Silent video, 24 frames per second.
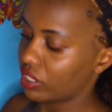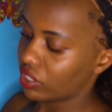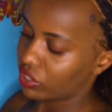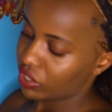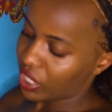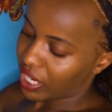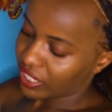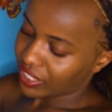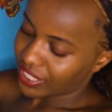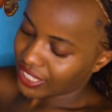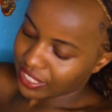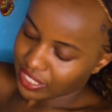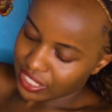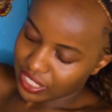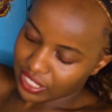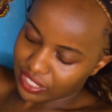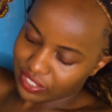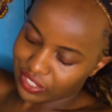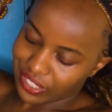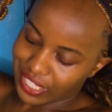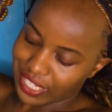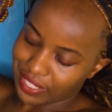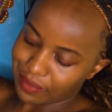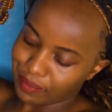Adjusting
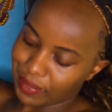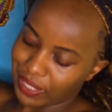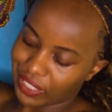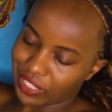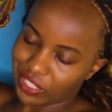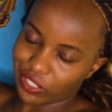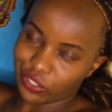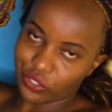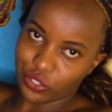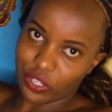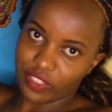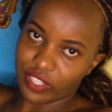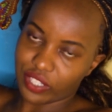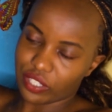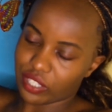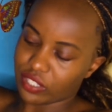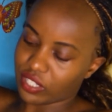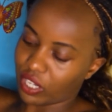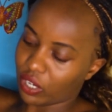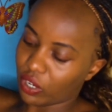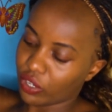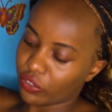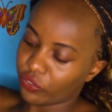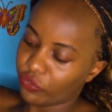is just making sure the
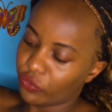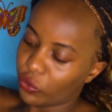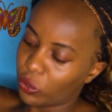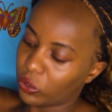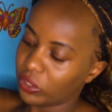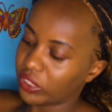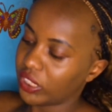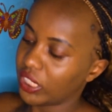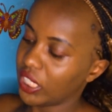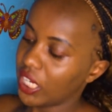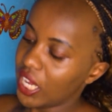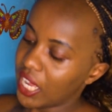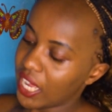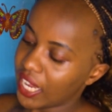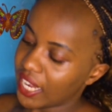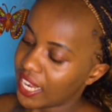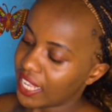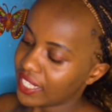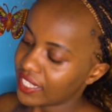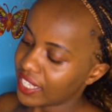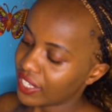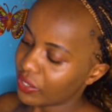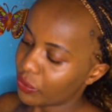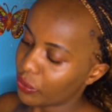second fold
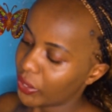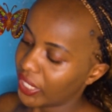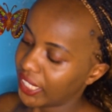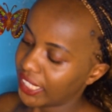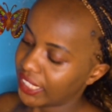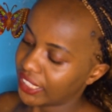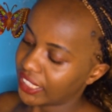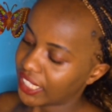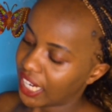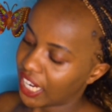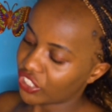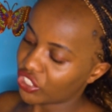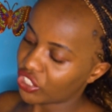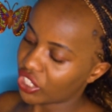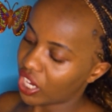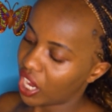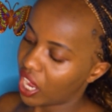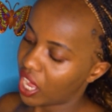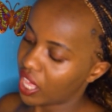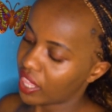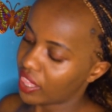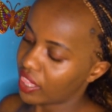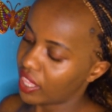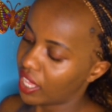doesn't really touch
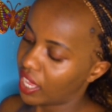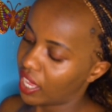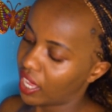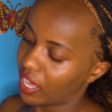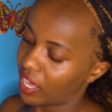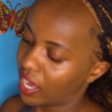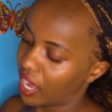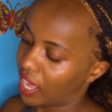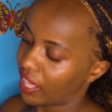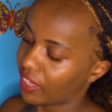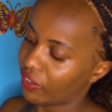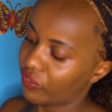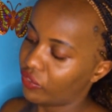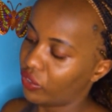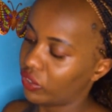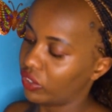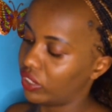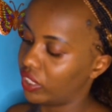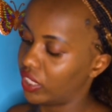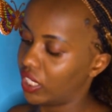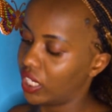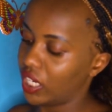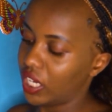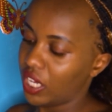the other
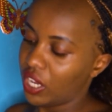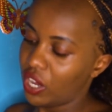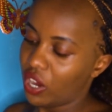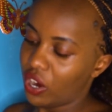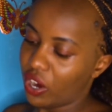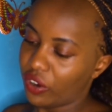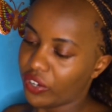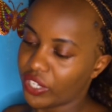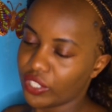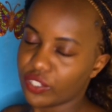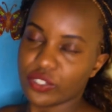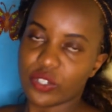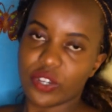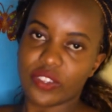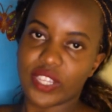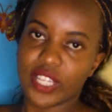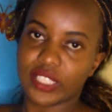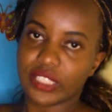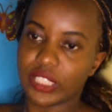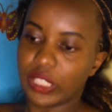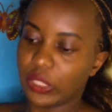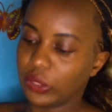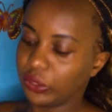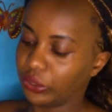fold, or it's not
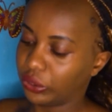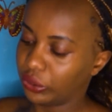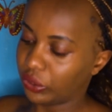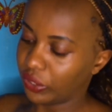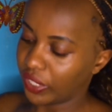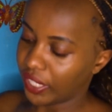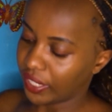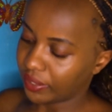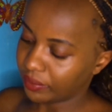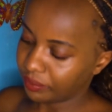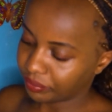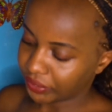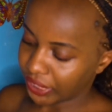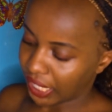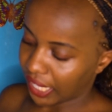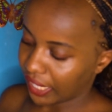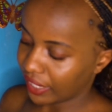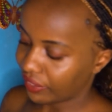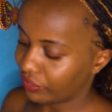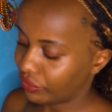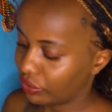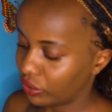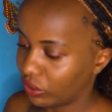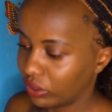that close to the
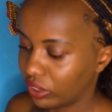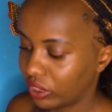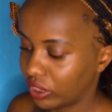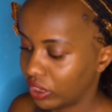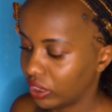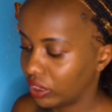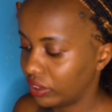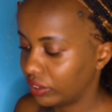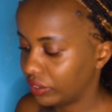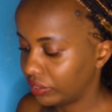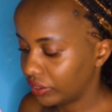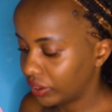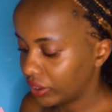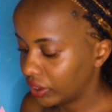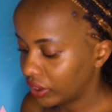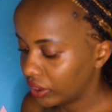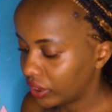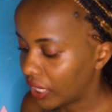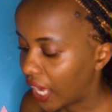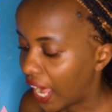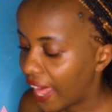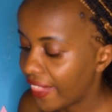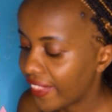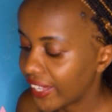other fold,
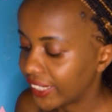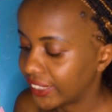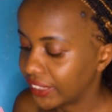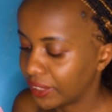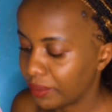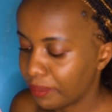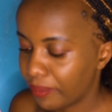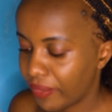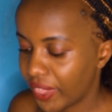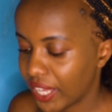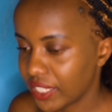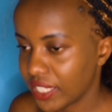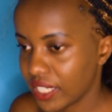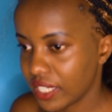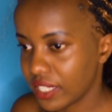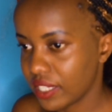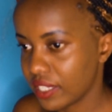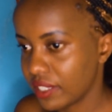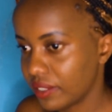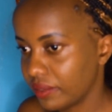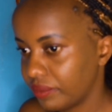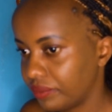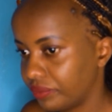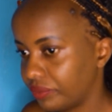other tip that is,
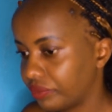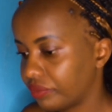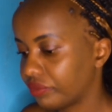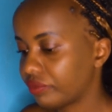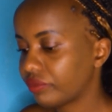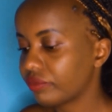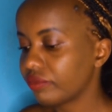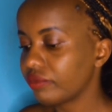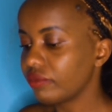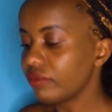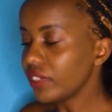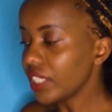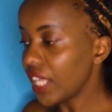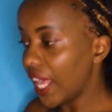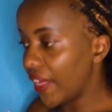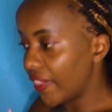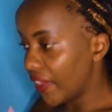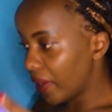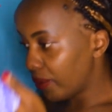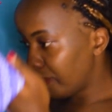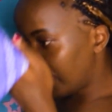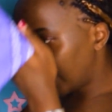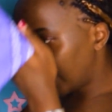and then